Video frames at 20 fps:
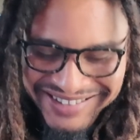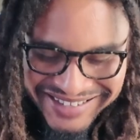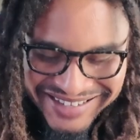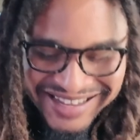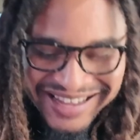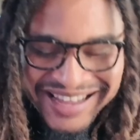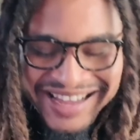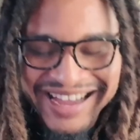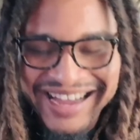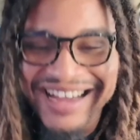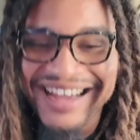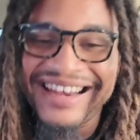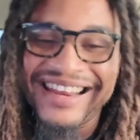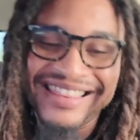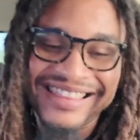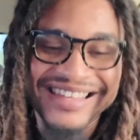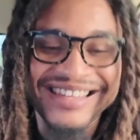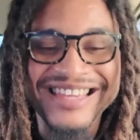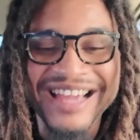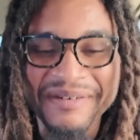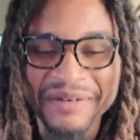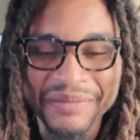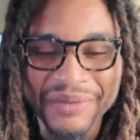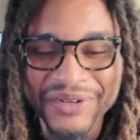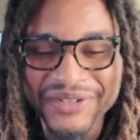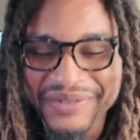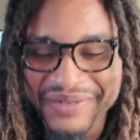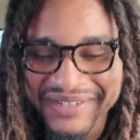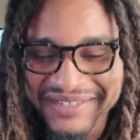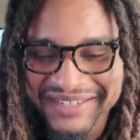And I think
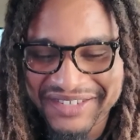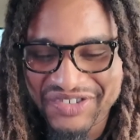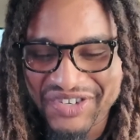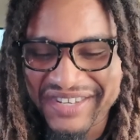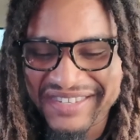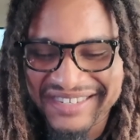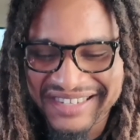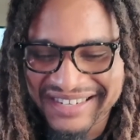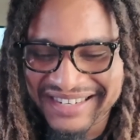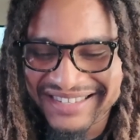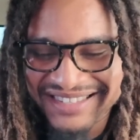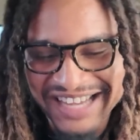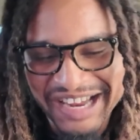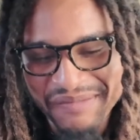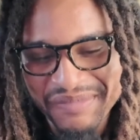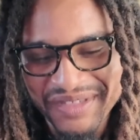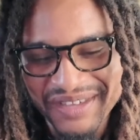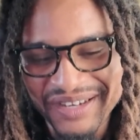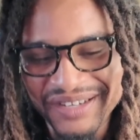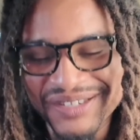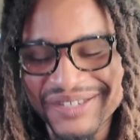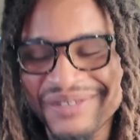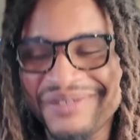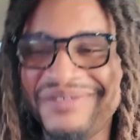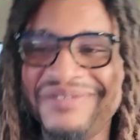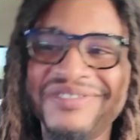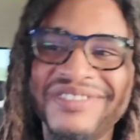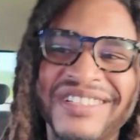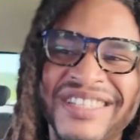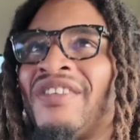Yamamoto is suggesting the same thing too.
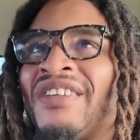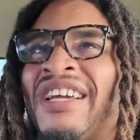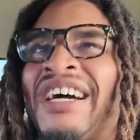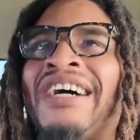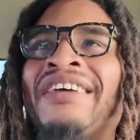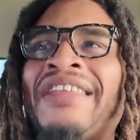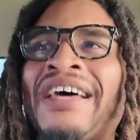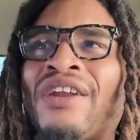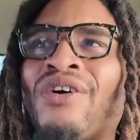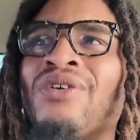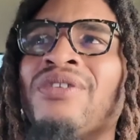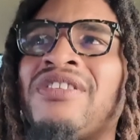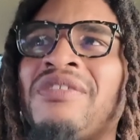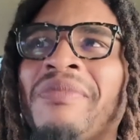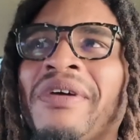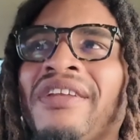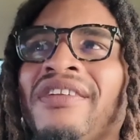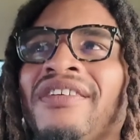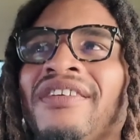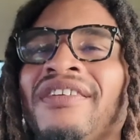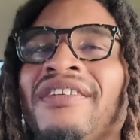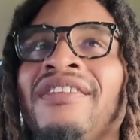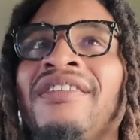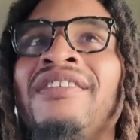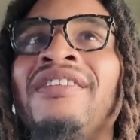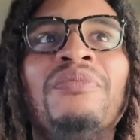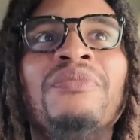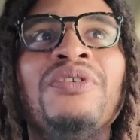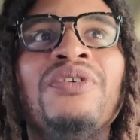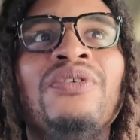That ultimately,
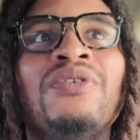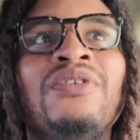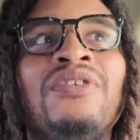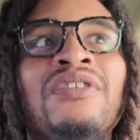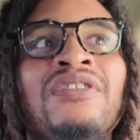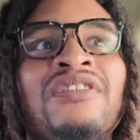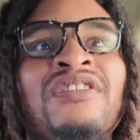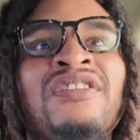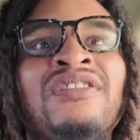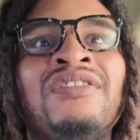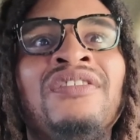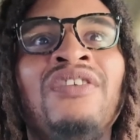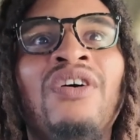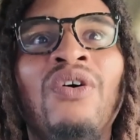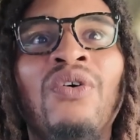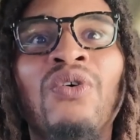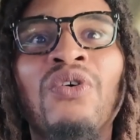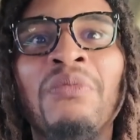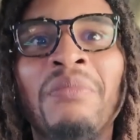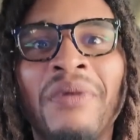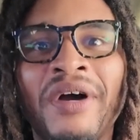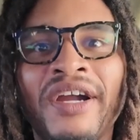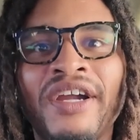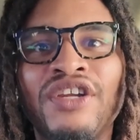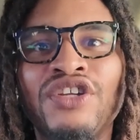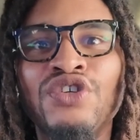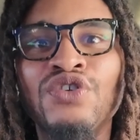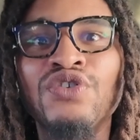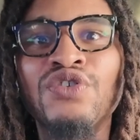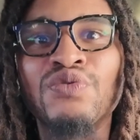from your own
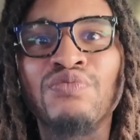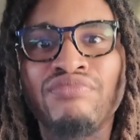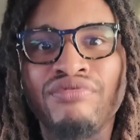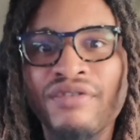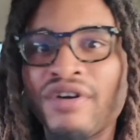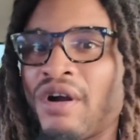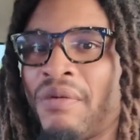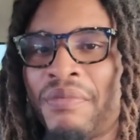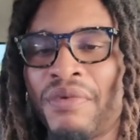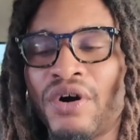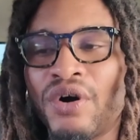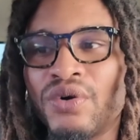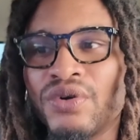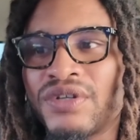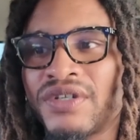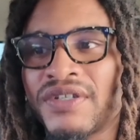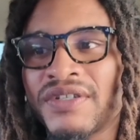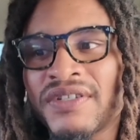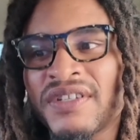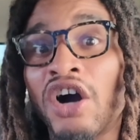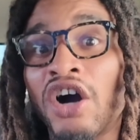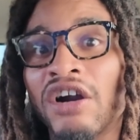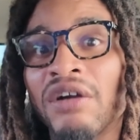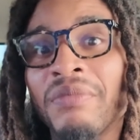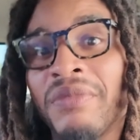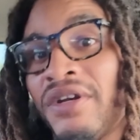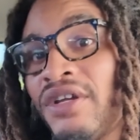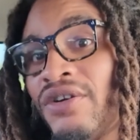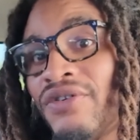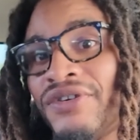mind, you can bring about
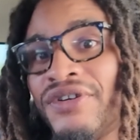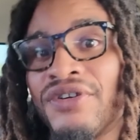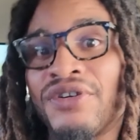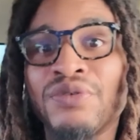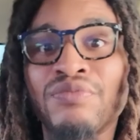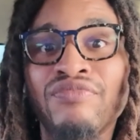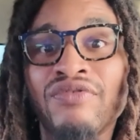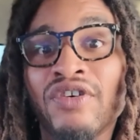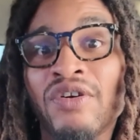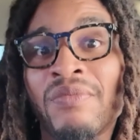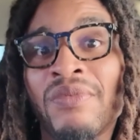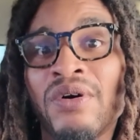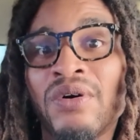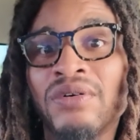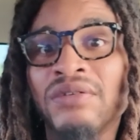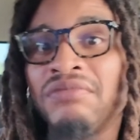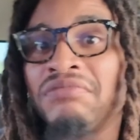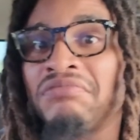harmony or you could bring about